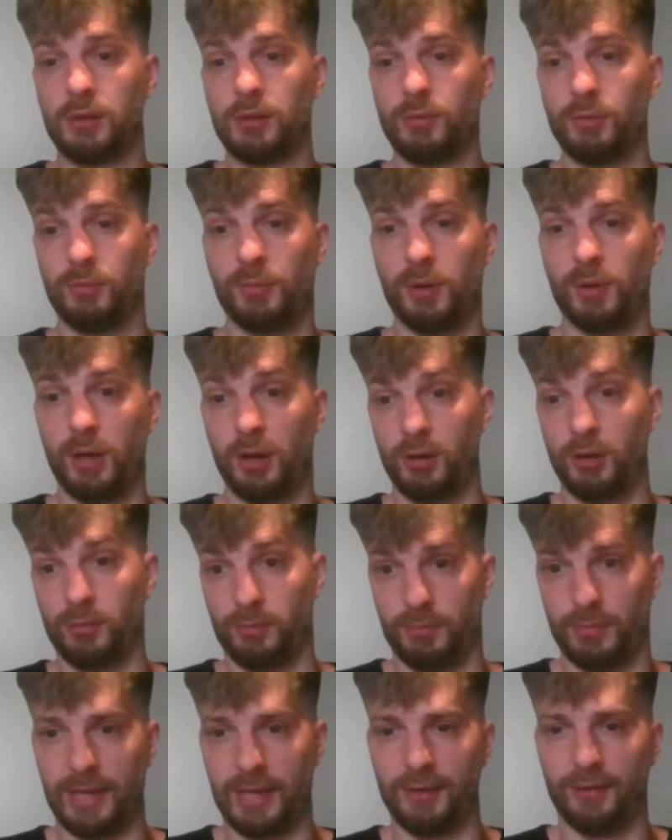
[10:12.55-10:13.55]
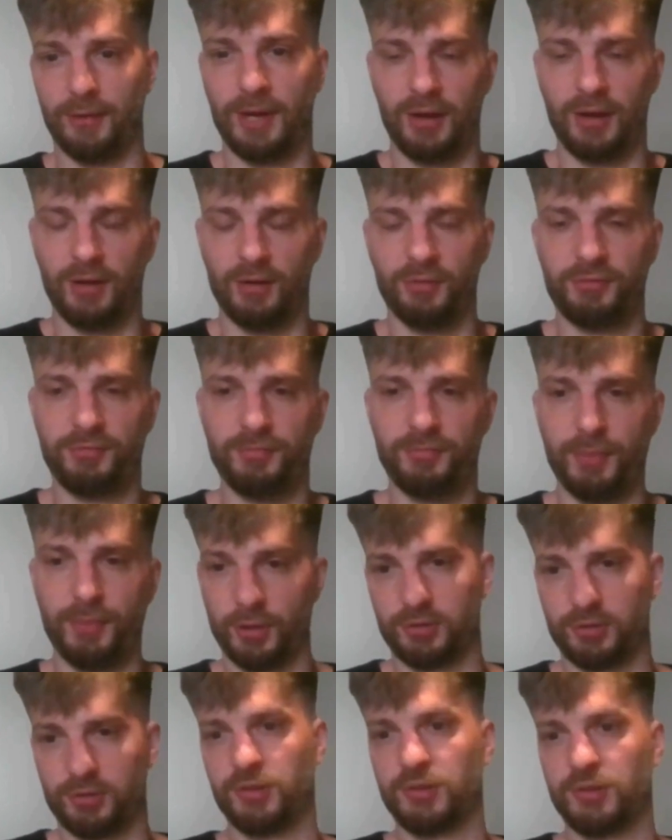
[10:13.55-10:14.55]
with my own mental health
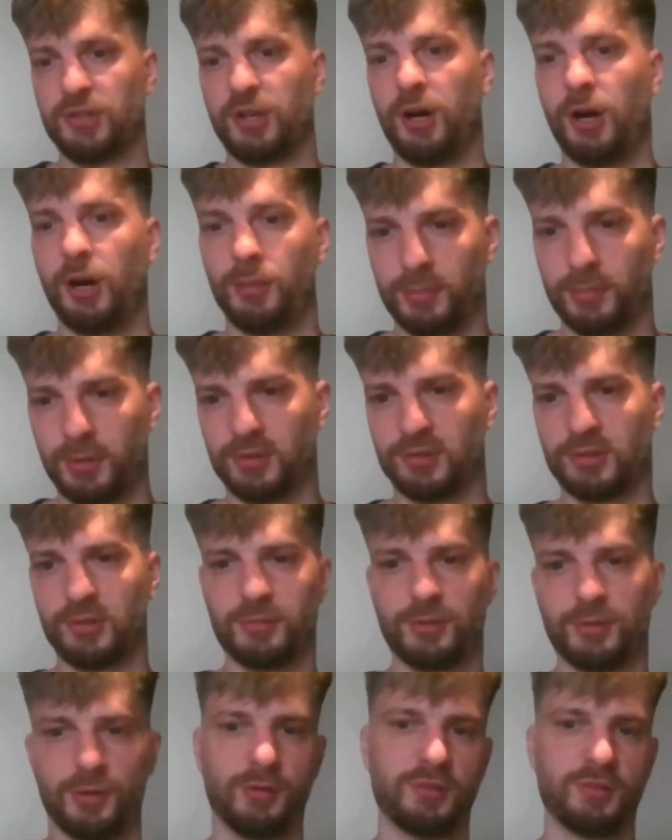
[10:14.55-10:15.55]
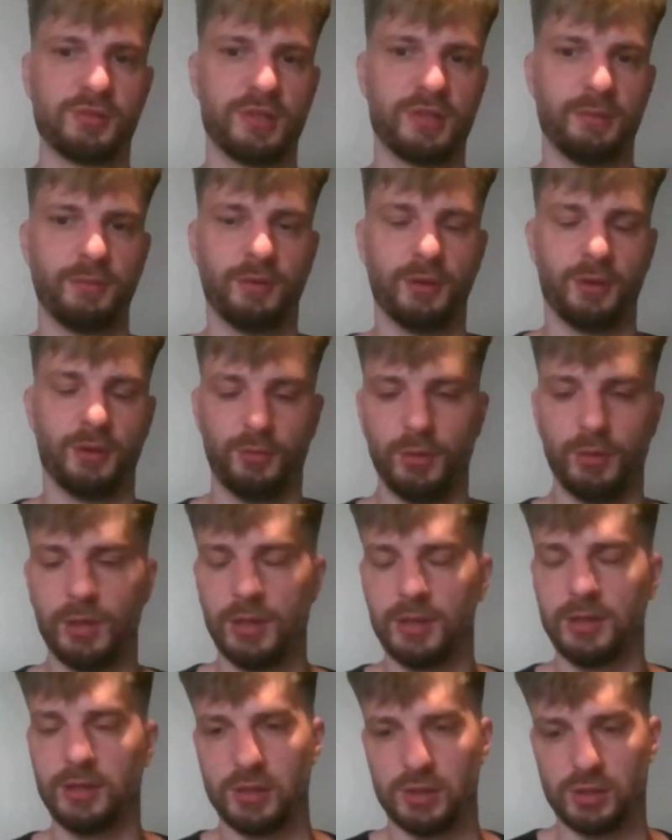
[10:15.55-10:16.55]
most of the time because I'm doing something I
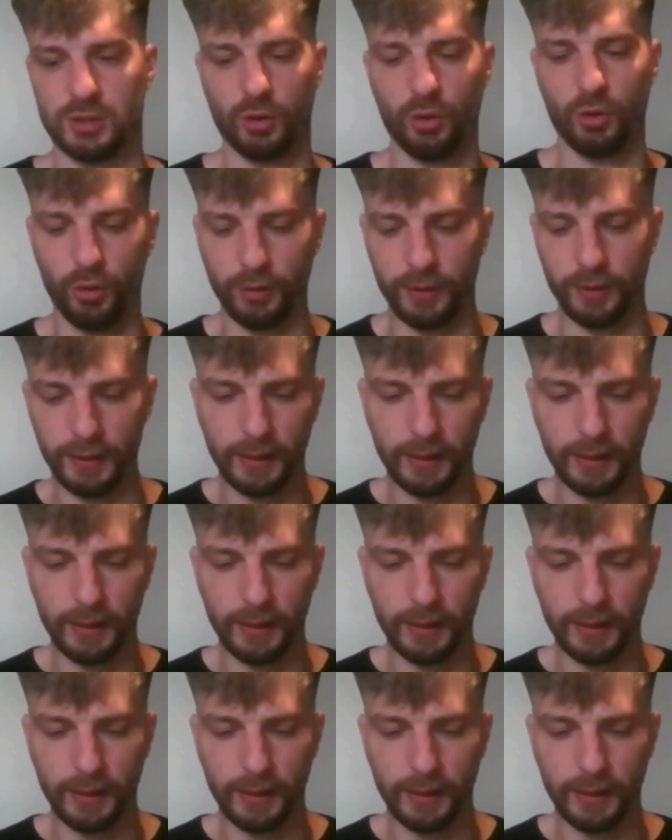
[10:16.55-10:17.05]
really enjoy.